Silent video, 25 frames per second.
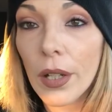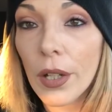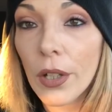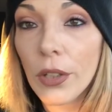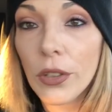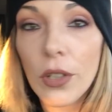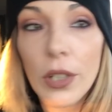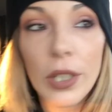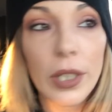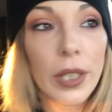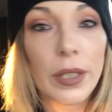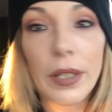
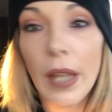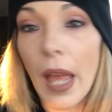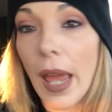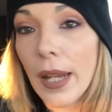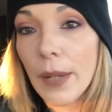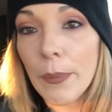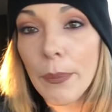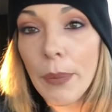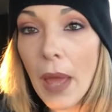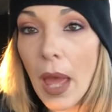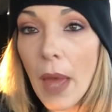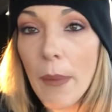good looking guy
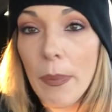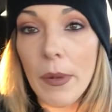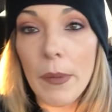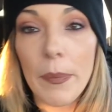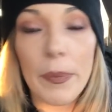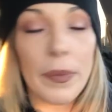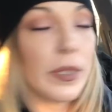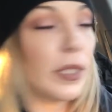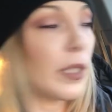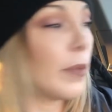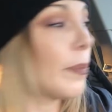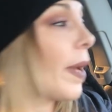to pop
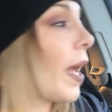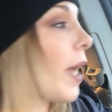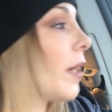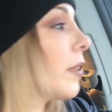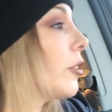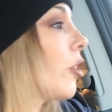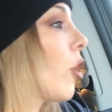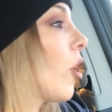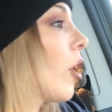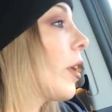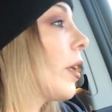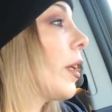up in your
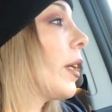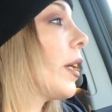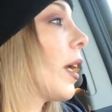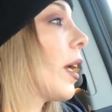backyard, I